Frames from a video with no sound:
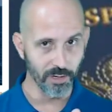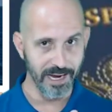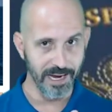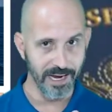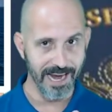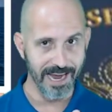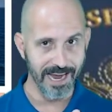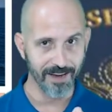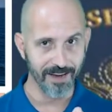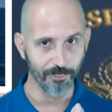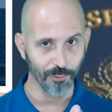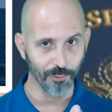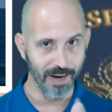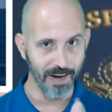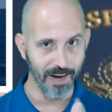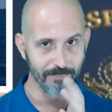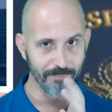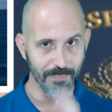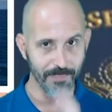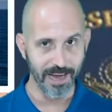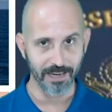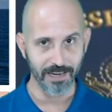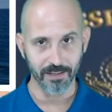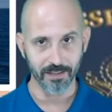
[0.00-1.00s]
to head right
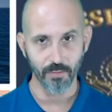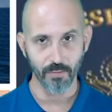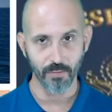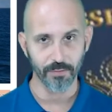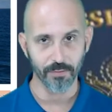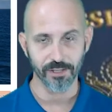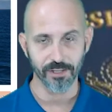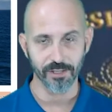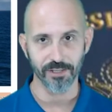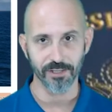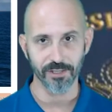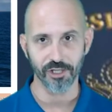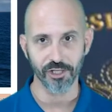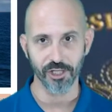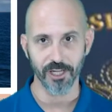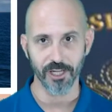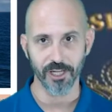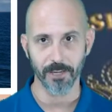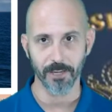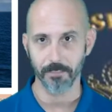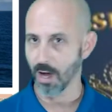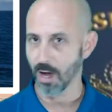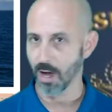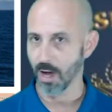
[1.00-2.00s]
back over to the
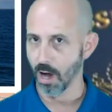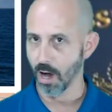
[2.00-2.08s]
ship,